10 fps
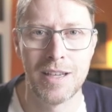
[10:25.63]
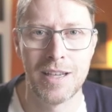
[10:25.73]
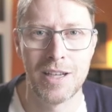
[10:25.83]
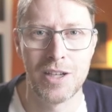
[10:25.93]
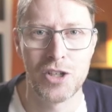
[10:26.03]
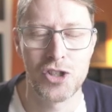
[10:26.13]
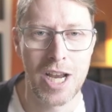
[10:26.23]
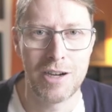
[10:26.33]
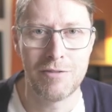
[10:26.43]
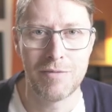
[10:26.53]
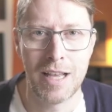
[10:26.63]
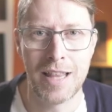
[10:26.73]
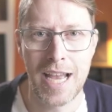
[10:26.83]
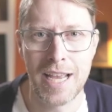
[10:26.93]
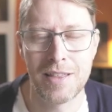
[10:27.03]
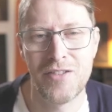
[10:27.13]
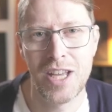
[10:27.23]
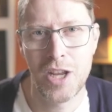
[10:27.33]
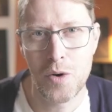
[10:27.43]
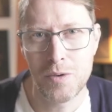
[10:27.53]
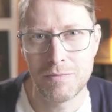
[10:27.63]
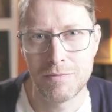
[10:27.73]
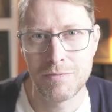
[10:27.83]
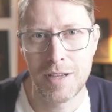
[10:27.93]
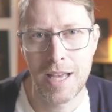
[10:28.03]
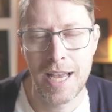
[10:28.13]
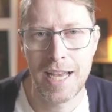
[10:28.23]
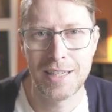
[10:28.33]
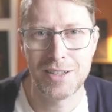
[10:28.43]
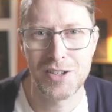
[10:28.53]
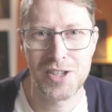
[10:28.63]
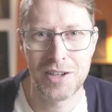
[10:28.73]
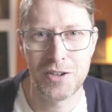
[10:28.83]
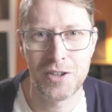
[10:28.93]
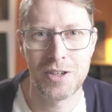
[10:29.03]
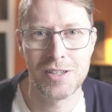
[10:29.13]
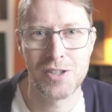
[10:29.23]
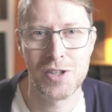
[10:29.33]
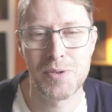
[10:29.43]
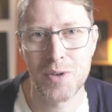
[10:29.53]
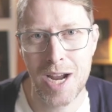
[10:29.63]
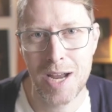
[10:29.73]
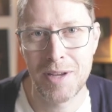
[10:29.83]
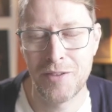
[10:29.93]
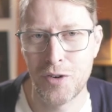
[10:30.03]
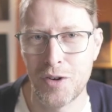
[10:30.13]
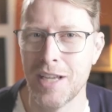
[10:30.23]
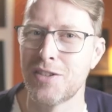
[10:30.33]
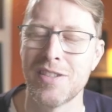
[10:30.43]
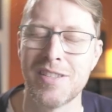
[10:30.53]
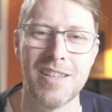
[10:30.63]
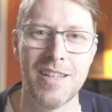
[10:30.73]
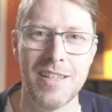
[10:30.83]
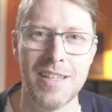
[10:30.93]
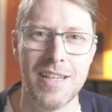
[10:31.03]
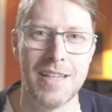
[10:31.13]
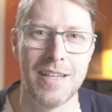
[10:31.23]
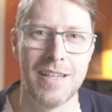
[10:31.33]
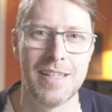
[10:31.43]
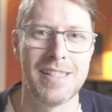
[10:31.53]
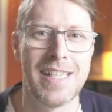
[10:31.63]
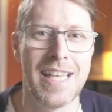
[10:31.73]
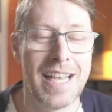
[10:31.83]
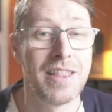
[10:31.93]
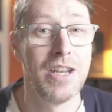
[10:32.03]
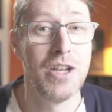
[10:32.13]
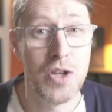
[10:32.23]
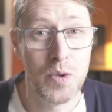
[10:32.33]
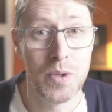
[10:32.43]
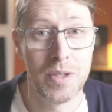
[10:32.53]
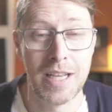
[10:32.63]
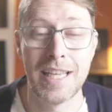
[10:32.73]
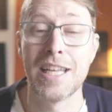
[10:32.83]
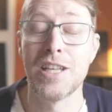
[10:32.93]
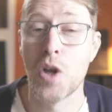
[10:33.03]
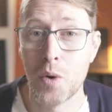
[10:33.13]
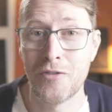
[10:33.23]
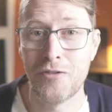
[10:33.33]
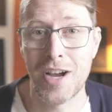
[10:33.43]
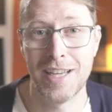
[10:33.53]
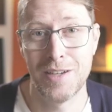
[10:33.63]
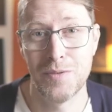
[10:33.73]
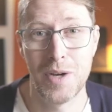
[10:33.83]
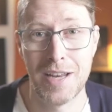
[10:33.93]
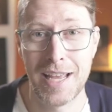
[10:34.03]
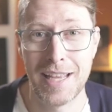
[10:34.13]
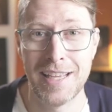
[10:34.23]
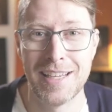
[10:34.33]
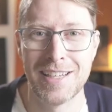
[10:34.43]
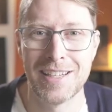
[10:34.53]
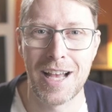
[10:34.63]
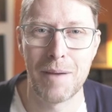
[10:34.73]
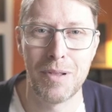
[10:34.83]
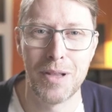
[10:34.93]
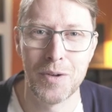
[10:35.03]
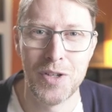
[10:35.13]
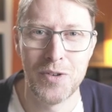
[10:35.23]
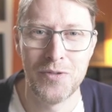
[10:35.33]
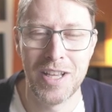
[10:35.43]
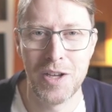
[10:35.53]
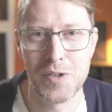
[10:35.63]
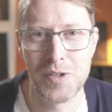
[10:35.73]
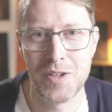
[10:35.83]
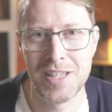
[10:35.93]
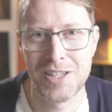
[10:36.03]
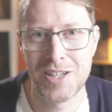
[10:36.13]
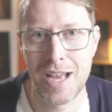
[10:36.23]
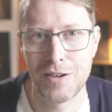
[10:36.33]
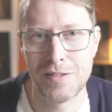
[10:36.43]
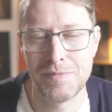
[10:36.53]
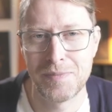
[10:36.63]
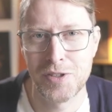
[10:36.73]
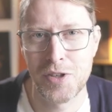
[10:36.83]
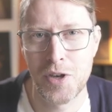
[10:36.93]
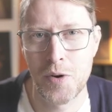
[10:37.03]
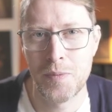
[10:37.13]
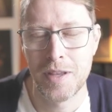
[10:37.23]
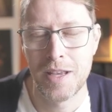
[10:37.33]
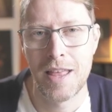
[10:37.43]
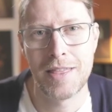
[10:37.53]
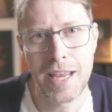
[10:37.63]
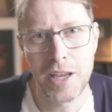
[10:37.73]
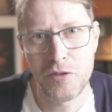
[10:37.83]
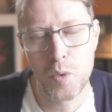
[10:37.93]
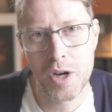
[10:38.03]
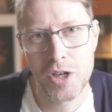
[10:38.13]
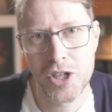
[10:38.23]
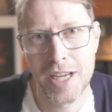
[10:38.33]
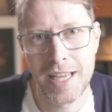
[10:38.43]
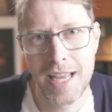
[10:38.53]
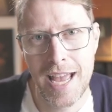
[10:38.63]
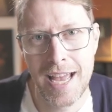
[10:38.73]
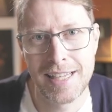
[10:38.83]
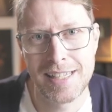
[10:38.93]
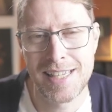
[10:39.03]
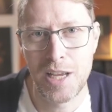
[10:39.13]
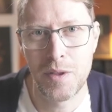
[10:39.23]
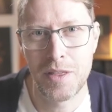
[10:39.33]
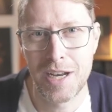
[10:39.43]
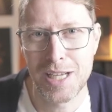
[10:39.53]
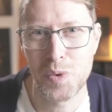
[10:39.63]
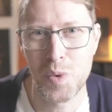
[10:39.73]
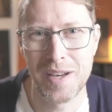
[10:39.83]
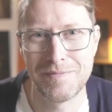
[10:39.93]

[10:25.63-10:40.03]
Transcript: share and like the video and consider subscribing if you're interested in seeing the new and get notified when I upload new videos to this channel. So thank you for watching and see you in the next one.